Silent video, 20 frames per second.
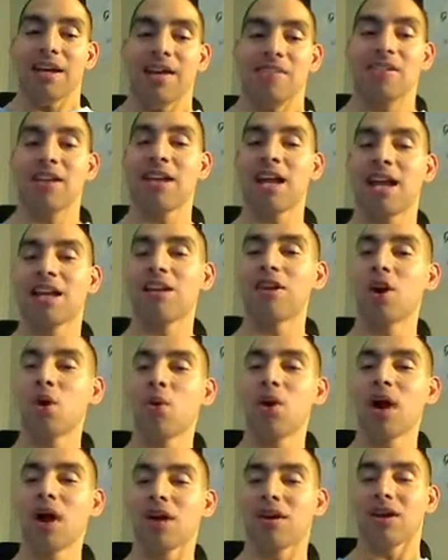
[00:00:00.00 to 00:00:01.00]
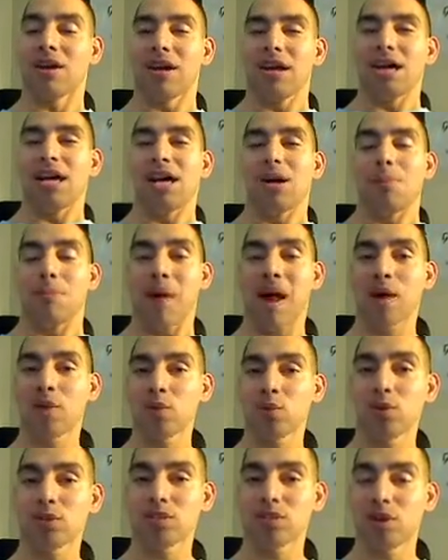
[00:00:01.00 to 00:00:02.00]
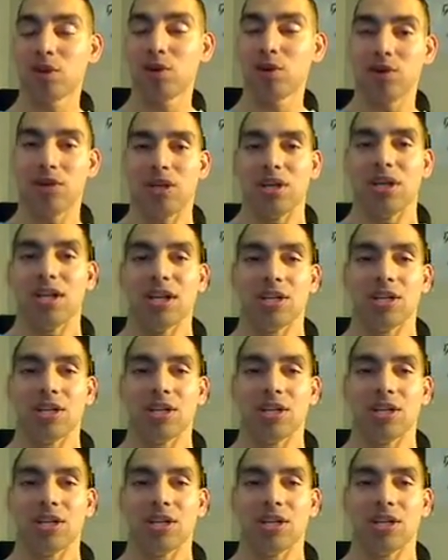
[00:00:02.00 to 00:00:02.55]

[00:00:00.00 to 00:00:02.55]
And then out of nowhere, Mike Russo